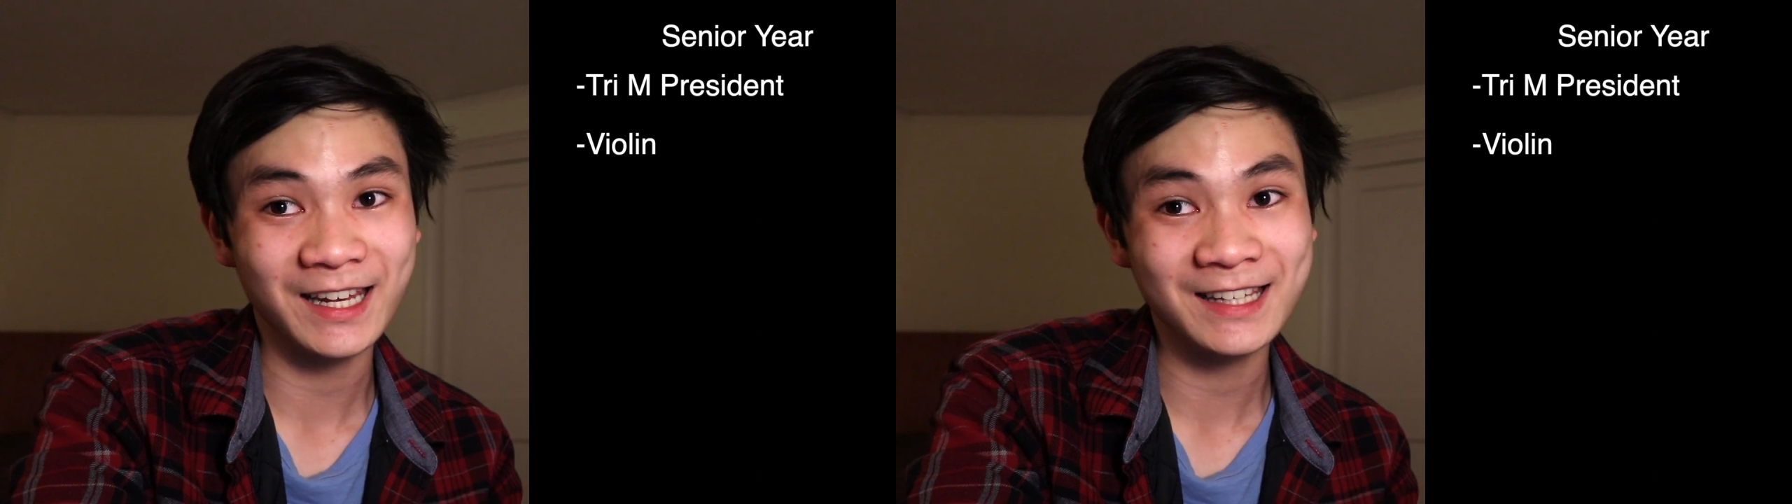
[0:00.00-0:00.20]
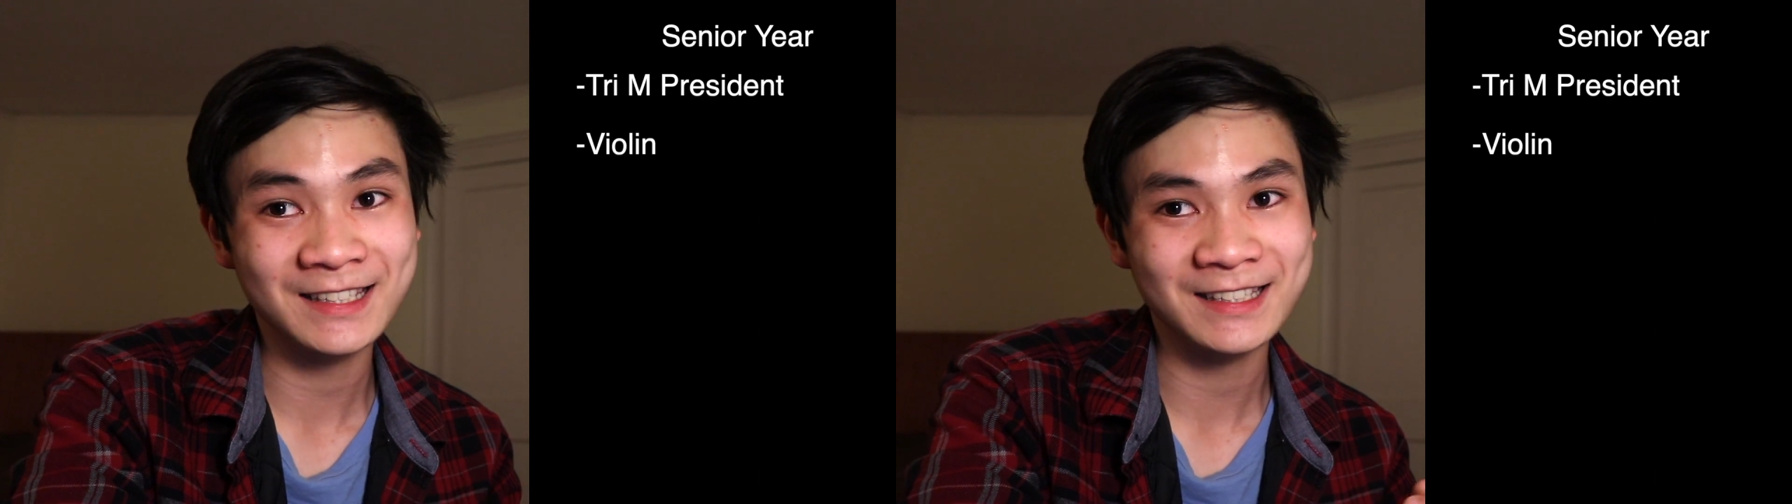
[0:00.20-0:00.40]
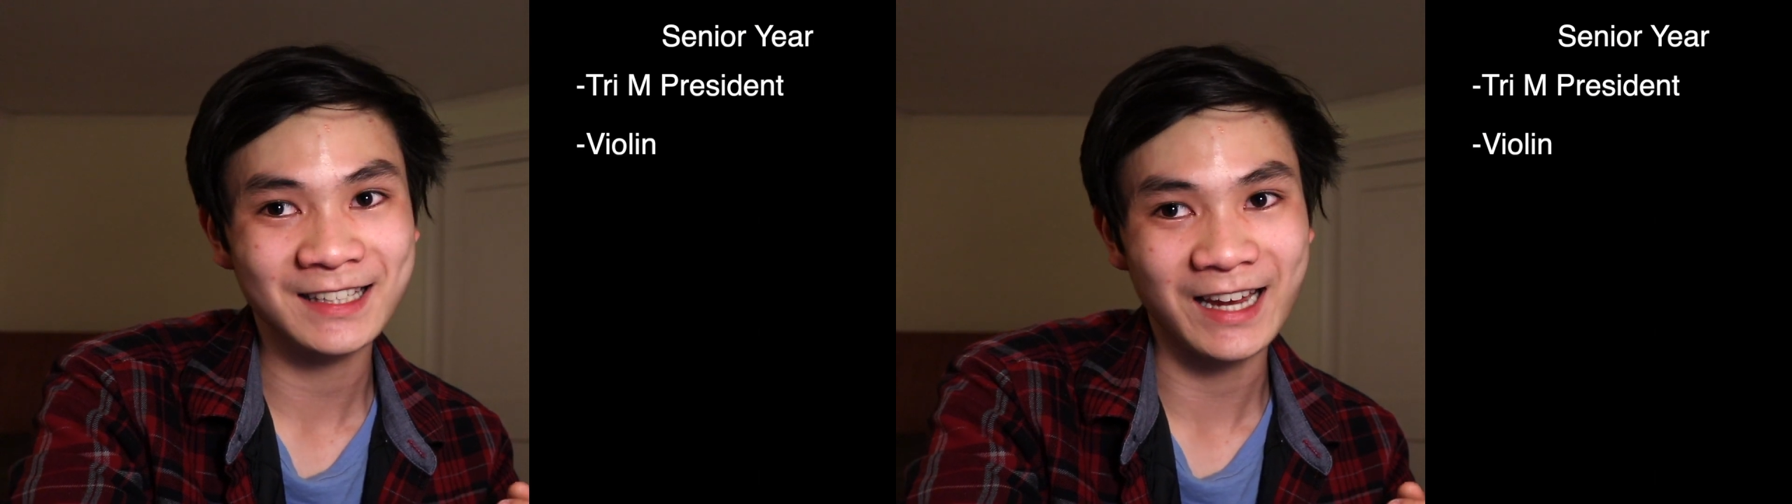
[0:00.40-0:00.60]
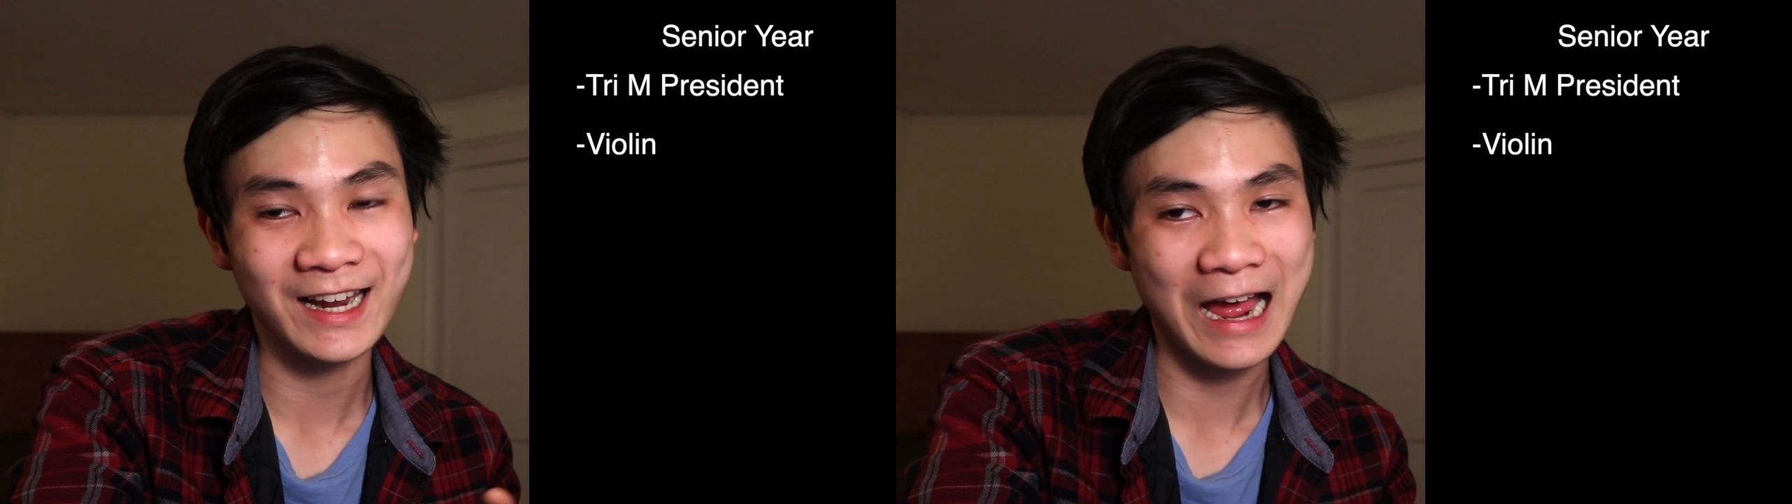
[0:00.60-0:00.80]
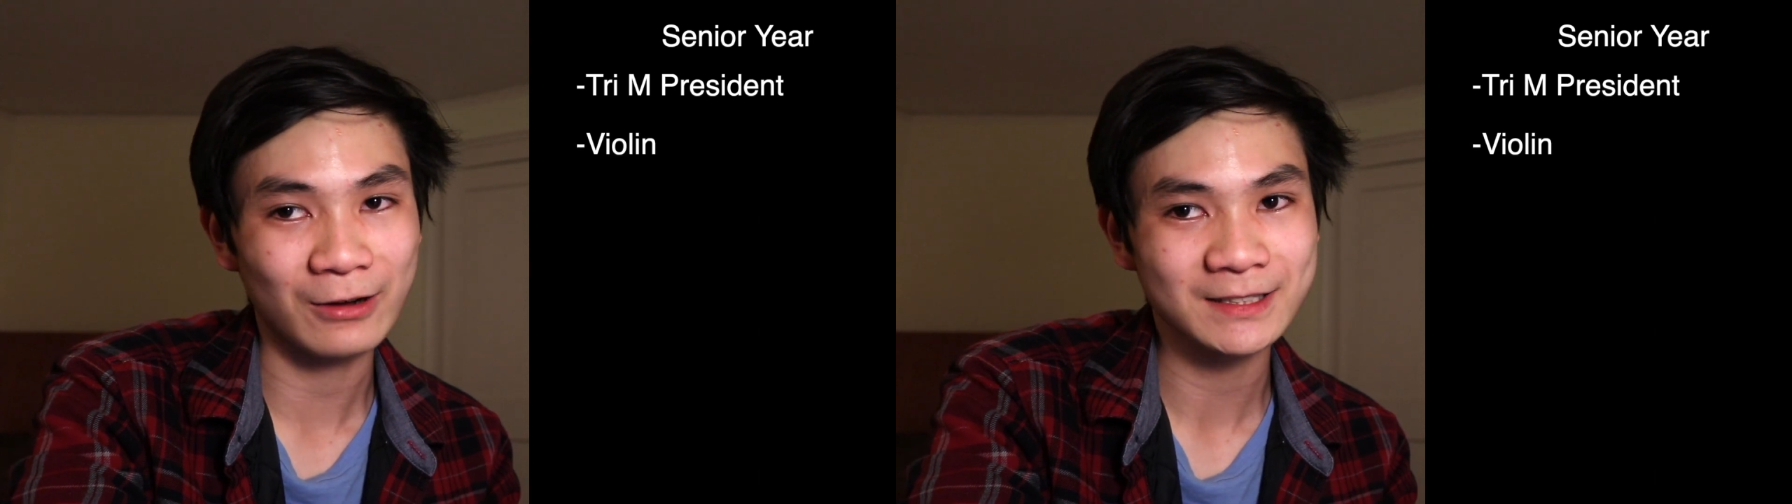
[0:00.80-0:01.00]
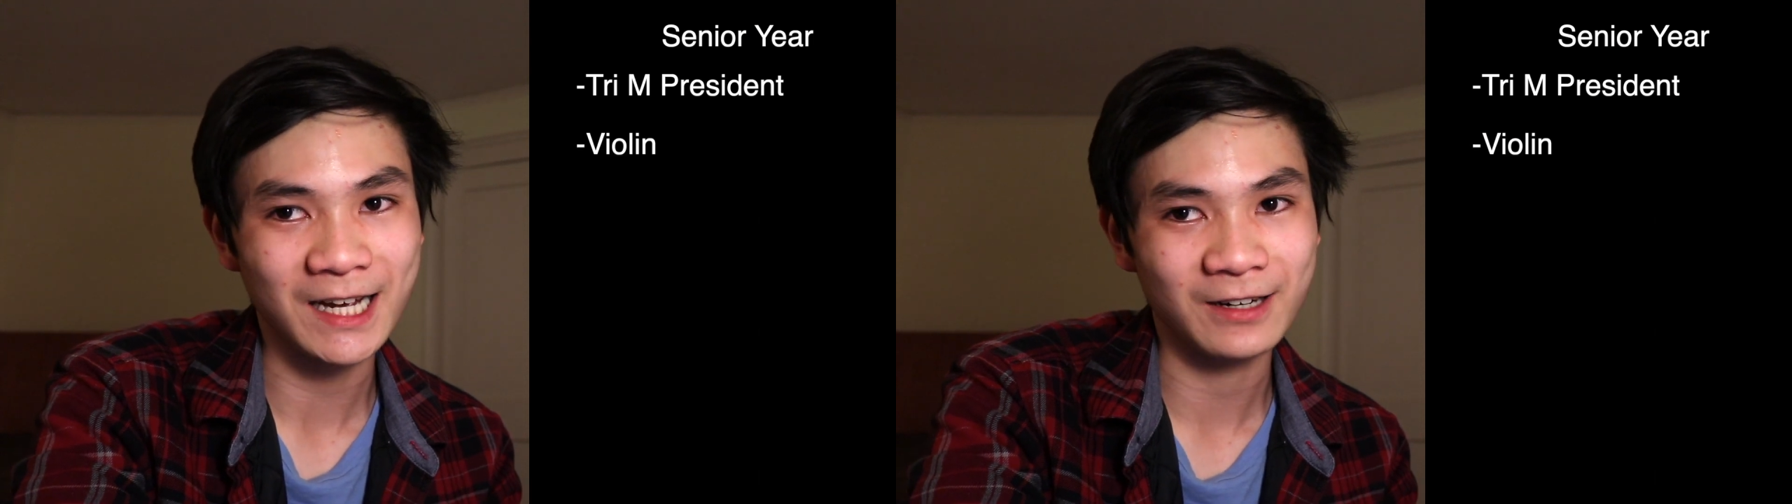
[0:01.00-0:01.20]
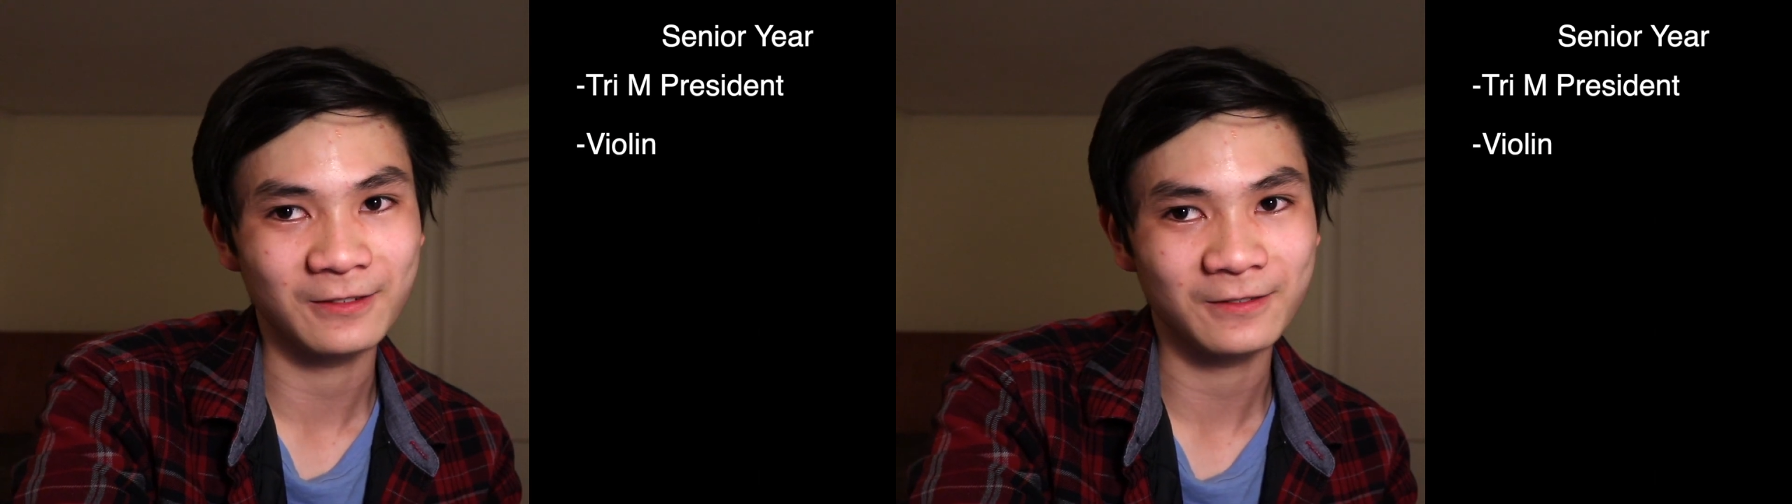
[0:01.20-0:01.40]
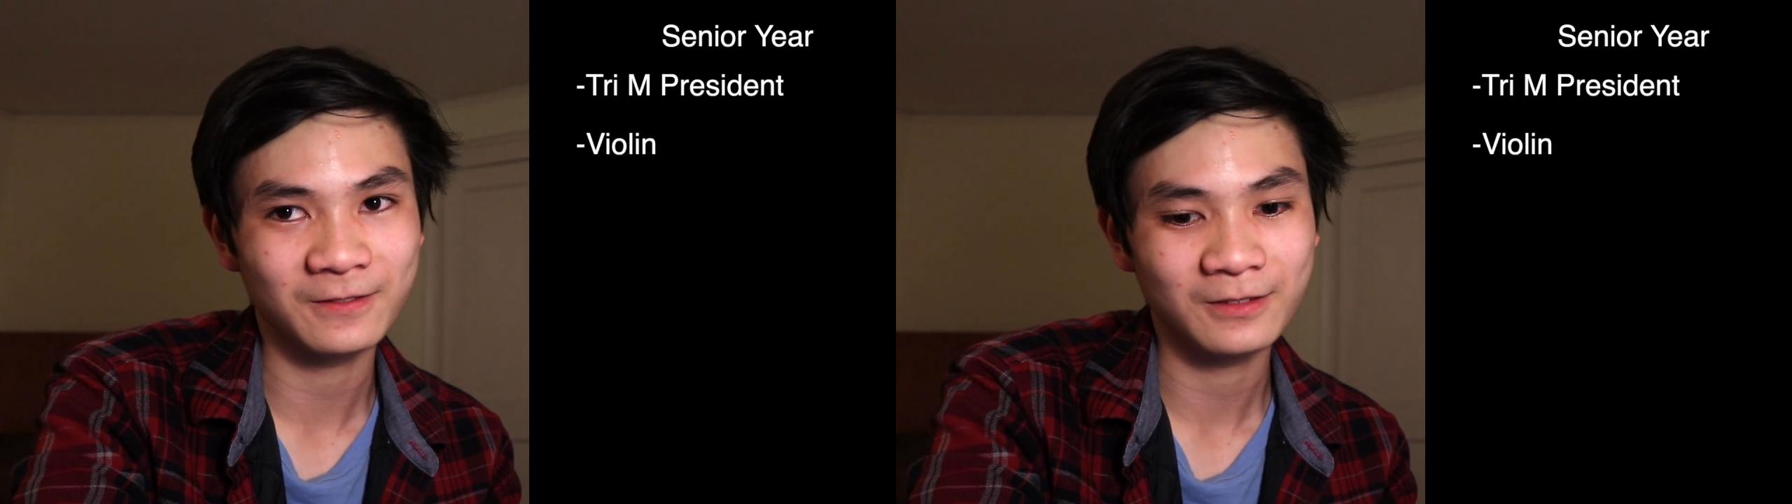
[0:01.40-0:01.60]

in and outside of